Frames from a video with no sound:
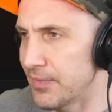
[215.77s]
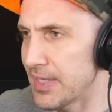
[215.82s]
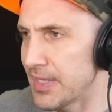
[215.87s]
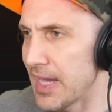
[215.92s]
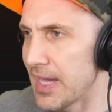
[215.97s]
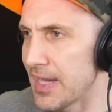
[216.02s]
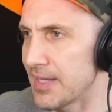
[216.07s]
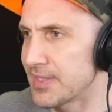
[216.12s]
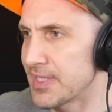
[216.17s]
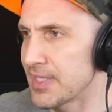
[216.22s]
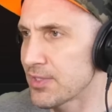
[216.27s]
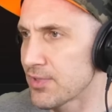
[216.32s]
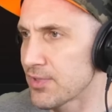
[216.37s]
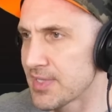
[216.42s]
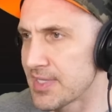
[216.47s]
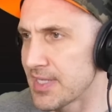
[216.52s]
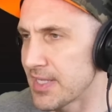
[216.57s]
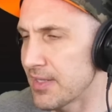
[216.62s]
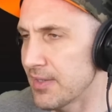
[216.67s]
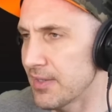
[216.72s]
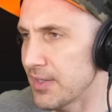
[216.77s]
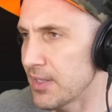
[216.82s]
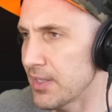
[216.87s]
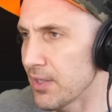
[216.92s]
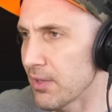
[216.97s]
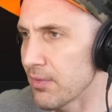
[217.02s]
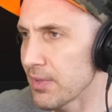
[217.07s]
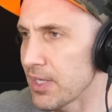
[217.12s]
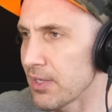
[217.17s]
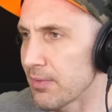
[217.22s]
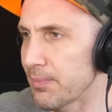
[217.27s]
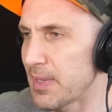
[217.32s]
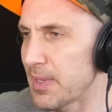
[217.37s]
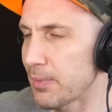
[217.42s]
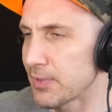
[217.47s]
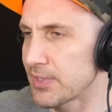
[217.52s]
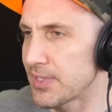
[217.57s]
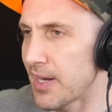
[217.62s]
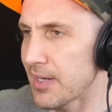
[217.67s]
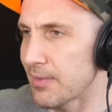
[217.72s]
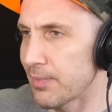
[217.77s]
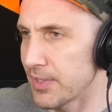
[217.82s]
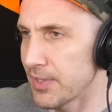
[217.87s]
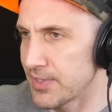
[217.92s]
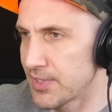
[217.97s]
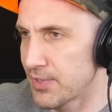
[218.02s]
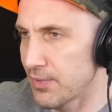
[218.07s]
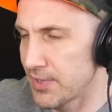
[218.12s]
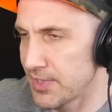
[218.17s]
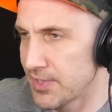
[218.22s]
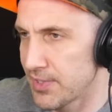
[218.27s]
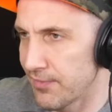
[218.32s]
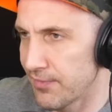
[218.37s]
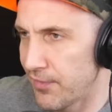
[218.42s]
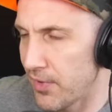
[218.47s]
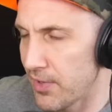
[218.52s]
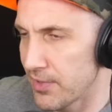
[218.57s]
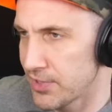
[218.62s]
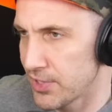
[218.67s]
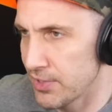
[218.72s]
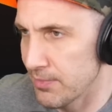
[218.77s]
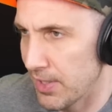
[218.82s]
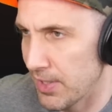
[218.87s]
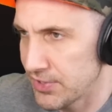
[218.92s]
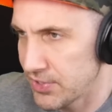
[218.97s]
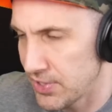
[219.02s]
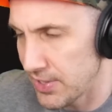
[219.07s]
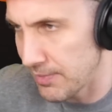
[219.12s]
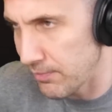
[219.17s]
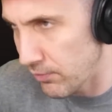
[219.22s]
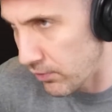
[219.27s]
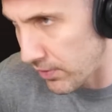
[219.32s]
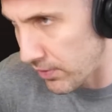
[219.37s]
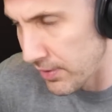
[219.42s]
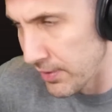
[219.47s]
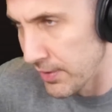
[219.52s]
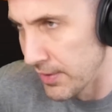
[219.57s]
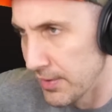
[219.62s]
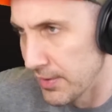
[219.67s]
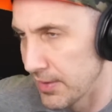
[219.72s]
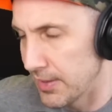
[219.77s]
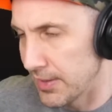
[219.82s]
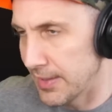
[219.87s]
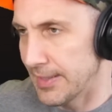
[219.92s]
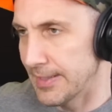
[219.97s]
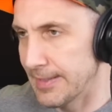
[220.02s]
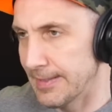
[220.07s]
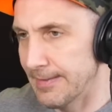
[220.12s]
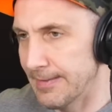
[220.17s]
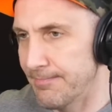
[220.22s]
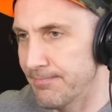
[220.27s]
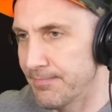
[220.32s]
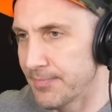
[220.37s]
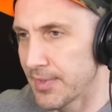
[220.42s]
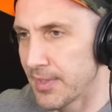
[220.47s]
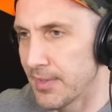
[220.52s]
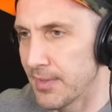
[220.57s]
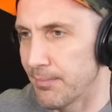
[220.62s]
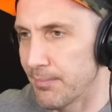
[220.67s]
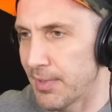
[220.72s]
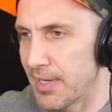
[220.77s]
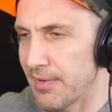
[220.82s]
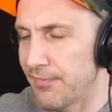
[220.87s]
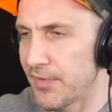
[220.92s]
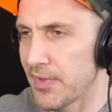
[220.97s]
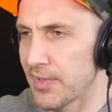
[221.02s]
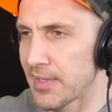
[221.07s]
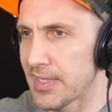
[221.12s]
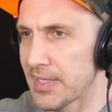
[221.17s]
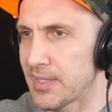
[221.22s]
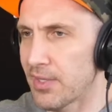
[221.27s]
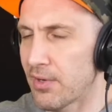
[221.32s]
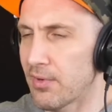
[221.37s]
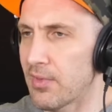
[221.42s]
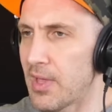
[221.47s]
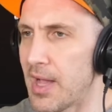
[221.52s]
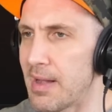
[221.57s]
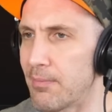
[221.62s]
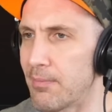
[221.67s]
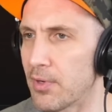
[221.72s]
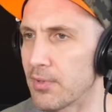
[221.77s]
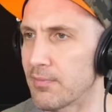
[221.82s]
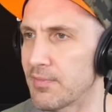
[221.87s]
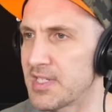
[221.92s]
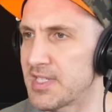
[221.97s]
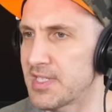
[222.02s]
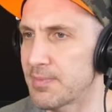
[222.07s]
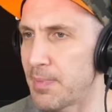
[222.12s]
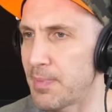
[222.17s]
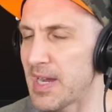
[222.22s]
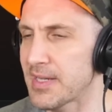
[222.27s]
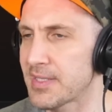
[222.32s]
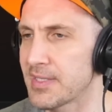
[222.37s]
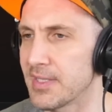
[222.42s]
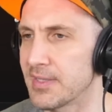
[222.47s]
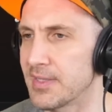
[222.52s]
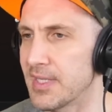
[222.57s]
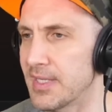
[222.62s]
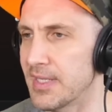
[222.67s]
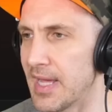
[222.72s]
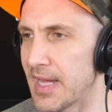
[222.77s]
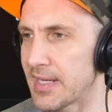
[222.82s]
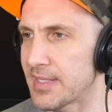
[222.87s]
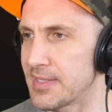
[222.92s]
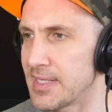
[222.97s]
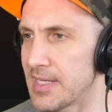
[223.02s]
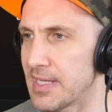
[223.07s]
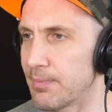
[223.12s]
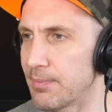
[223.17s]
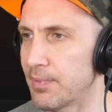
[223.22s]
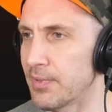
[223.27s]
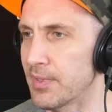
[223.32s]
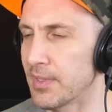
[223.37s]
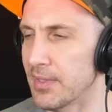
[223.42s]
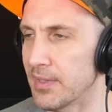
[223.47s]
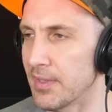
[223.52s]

Yeah, it's interesting. You don't hear people talk about the story so far too much anymore. Um, but I feel like they're a lot more respected than Neck Deep.